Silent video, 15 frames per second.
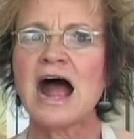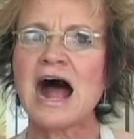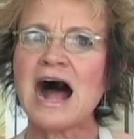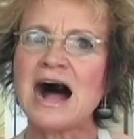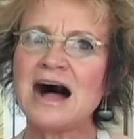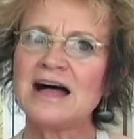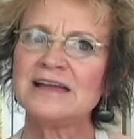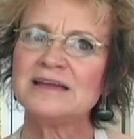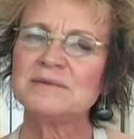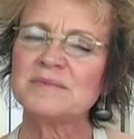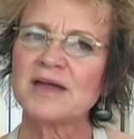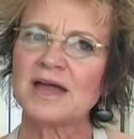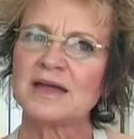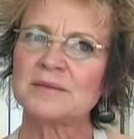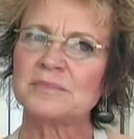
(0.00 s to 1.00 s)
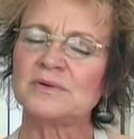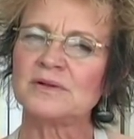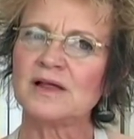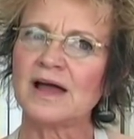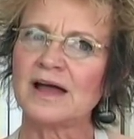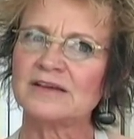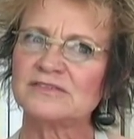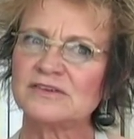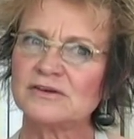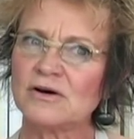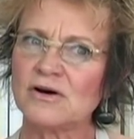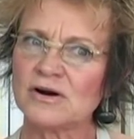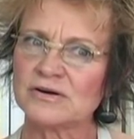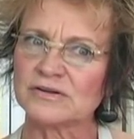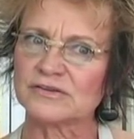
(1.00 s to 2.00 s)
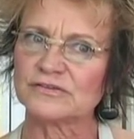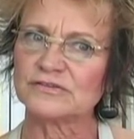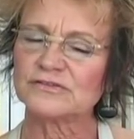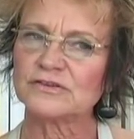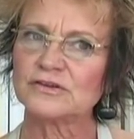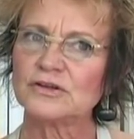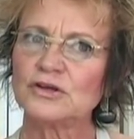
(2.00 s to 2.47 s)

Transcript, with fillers: I am able, as an artist,